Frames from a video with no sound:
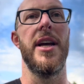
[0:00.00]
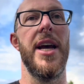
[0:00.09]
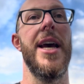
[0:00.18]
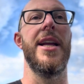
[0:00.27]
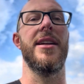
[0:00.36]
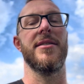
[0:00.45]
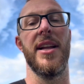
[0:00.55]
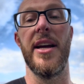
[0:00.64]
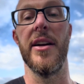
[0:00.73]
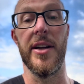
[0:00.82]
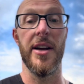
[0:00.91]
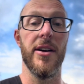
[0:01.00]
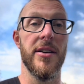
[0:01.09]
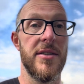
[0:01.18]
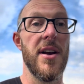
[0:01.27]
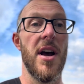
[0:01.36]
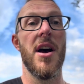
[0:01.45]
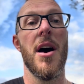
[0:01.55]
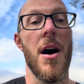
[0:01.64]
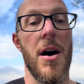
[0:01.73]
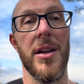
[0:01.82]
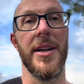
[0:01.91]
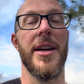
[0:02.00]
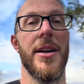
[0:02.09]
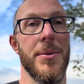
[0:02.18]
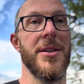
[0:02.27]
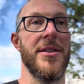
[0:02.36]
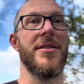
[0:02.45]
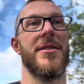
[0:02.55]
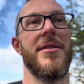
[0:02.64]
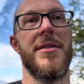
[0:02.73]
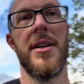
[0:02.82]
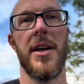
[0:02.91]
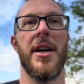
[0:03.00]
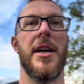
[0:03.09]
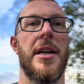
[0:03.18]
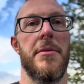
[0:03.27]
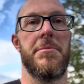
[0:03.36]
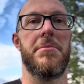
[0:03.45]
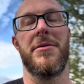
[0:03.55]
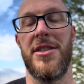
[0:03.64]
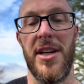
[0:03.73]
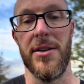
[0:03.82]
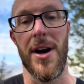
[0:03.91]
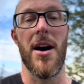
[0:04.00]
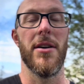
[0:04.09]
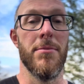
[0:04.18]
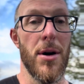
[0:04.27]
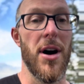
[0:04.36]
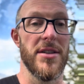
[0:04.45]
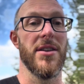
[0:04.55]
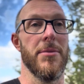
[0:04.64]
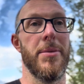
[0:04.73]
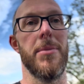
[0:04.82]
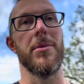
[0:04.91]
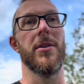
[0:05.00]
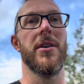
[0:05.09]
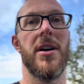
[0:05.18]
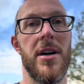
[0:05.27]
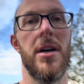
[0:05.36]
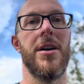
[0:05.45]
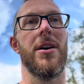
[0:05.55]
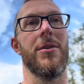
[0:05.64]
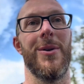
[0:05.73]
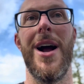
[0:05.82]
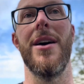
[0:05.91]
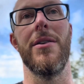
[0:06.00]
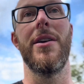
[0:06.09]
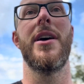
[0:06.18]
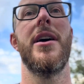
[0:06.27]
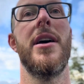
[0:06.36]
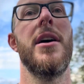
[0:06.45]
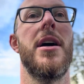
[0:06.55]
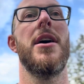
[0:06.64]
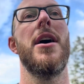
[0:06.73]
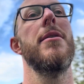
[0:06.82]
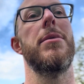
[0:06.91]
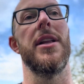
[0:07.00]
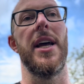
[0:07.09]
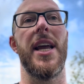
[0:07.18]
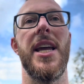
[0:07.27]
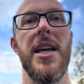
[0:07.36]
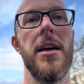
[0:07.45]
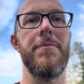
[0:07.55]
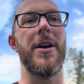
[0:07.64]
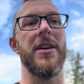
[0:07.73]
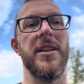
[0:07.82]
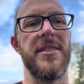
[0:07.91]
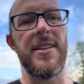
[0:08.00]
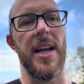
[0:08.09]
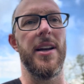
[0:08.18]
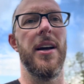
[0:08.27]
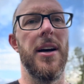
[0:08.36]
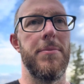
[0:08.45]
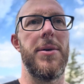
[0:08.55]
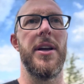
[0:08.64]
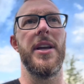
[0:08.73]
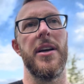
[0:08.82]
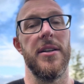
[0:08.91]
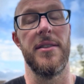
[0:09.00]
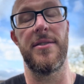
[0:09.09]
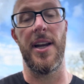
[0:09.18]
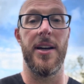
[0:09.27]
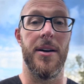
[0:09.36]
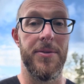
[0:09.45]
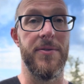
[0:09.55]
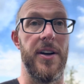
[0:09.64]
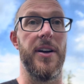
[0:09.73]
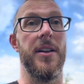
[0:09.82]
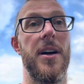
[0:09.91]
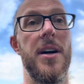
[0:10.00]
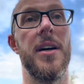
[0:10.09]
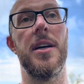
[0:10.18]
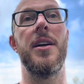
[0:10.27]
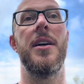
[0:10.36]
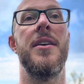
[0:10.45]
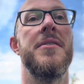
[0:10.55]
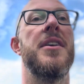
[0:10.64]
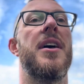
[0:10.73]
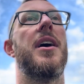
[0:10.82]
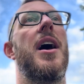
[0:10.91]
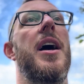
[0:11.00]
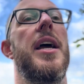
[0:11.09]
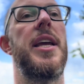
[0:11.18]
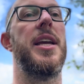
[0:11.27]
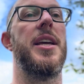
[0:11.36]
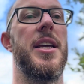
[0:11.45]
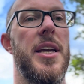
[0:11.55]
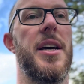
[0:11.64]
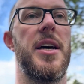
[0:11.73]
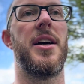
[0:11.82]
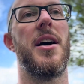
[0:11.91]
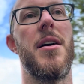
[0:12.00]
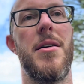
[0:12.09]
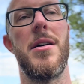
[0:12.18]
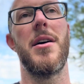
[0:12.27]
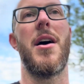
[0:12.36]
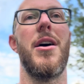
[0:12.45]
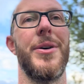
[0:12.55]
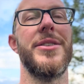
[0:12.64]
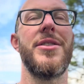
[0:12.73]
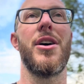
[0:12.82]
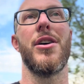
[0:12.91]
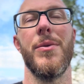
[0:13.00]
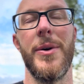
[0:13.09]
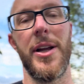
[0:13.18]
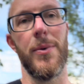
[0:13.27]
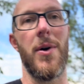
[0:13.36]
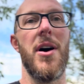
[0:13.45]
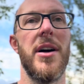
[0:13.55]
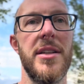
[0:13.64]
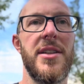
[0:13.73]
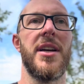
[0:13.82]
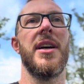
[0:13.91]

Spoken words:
in his later years, all he did was sit around and boss other people around. But he could barely stand up. He couldn't stand up for very long. He always hurt when he walked.